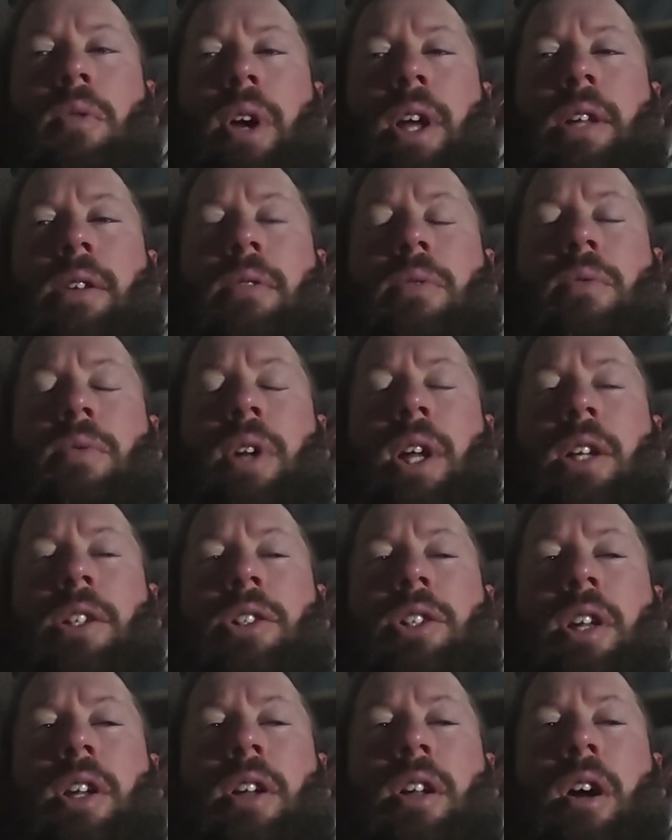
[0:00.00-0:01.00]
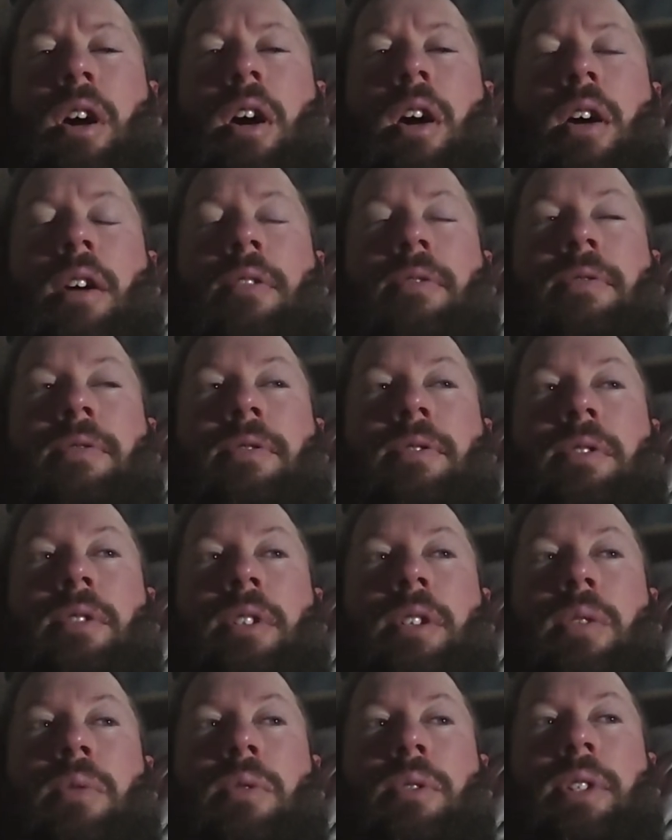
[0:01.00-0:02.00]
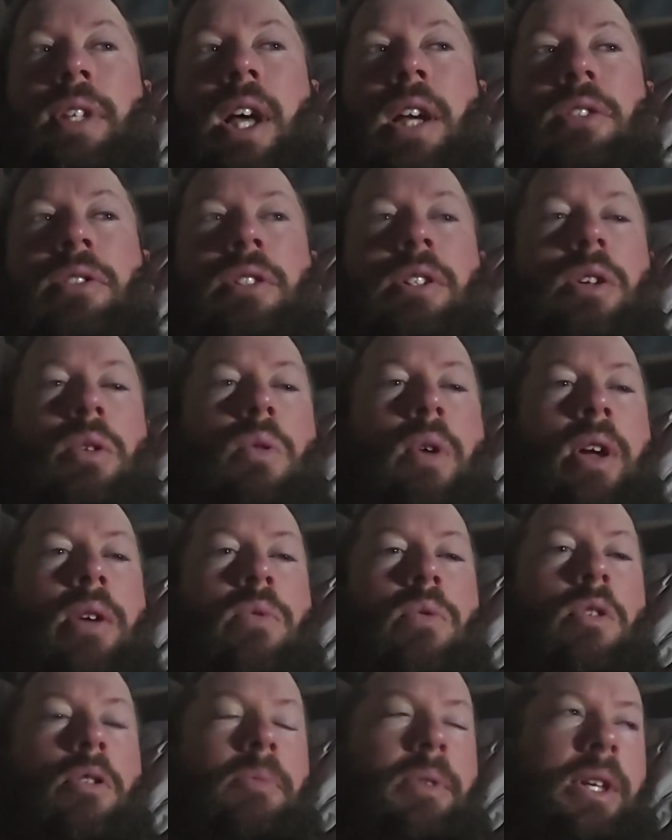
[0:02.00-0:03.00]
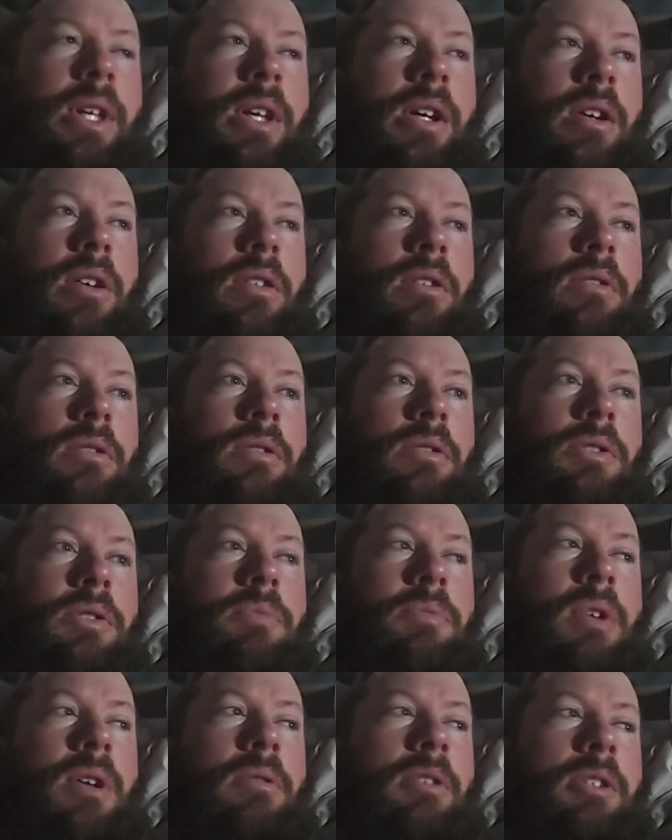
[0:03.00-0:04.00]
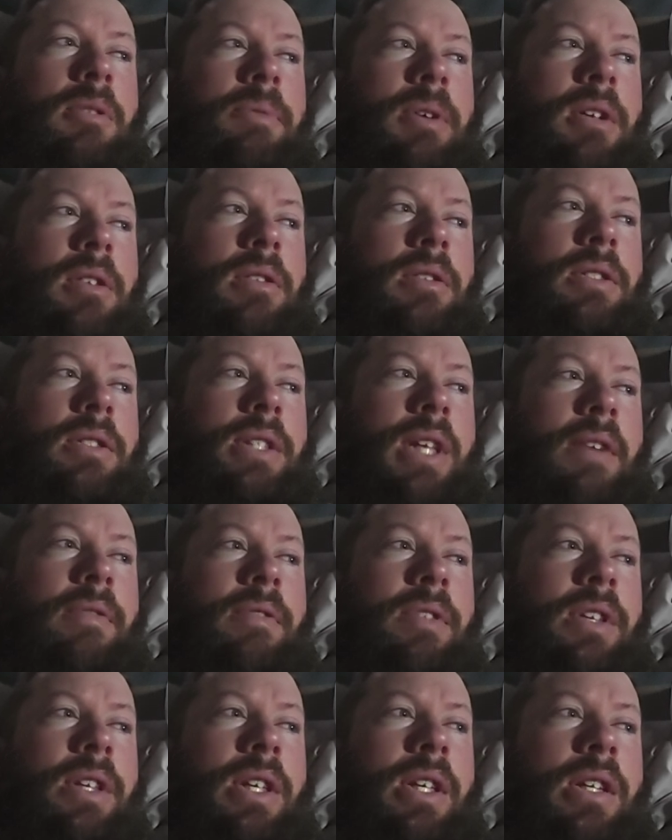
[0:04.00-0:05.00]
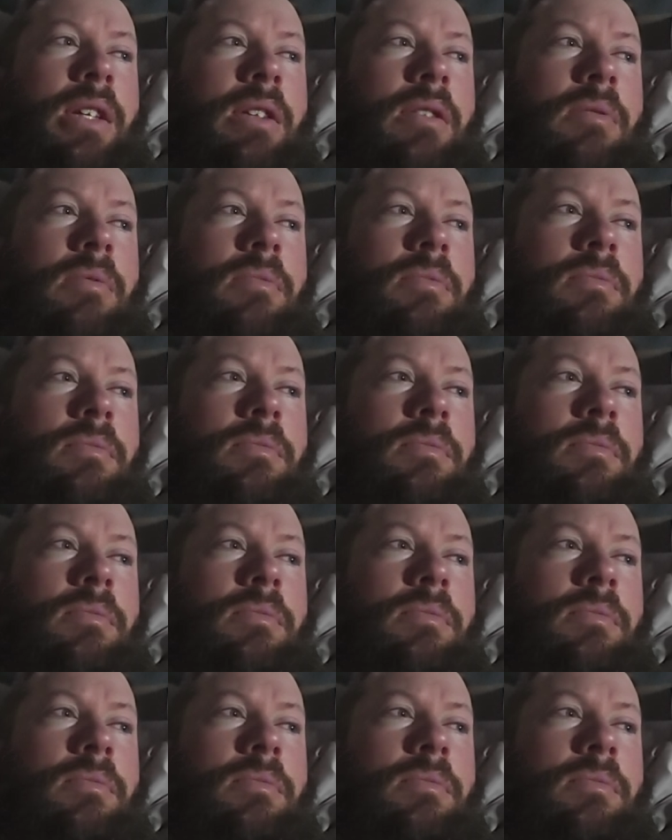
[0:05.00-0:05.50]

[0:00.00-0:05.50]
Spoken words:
Right when I shut it off, it was actually quite warm in here. It was probably about 70